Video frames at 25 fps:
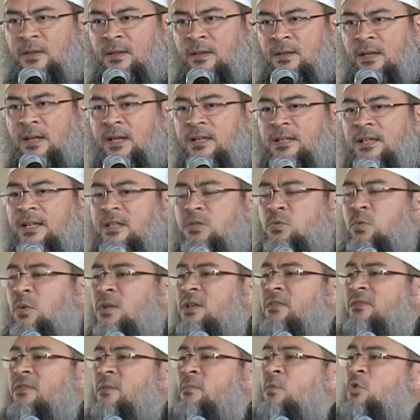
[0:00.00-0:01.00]
It is one
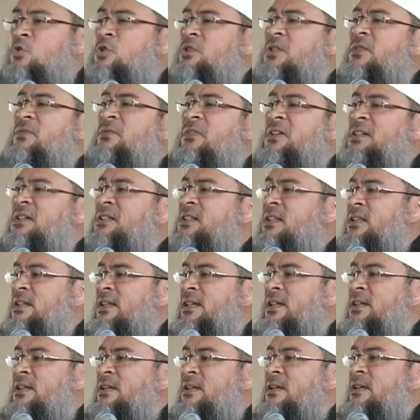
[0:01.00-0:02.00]
of the most difficult
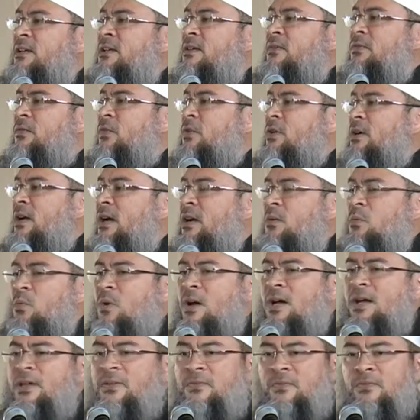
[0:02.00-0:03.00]
things for a
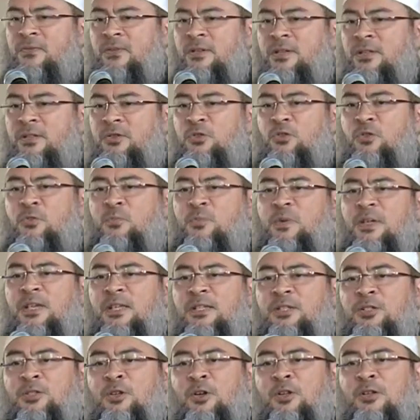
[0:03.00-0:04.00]
wife to
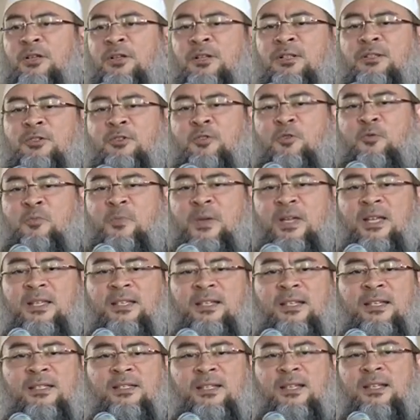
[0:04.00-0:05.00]
be tolerant and
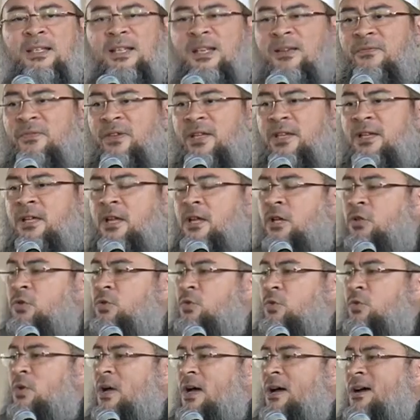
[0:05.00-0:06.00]
obedient and loving
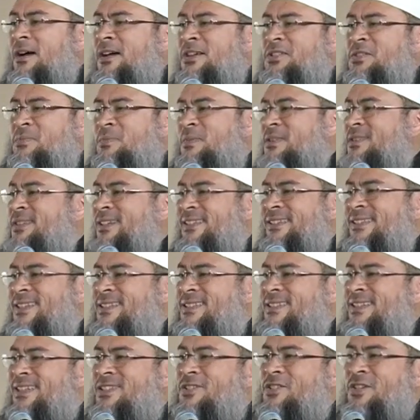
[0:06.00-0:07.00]
to a husband that
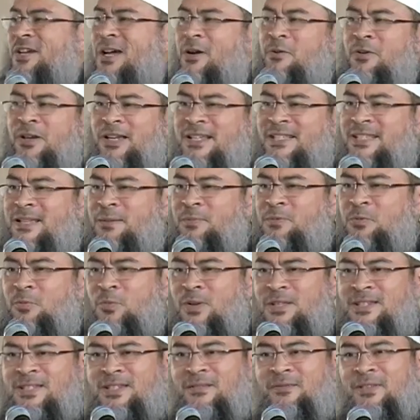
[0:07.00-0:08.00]
does not shower except
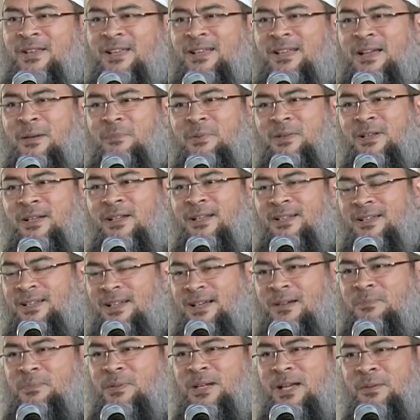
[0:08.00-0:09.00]
once every couple
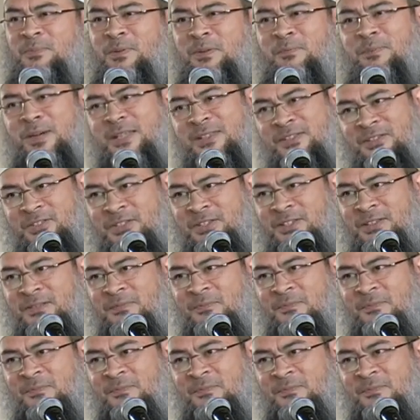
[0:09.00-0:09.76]
of months,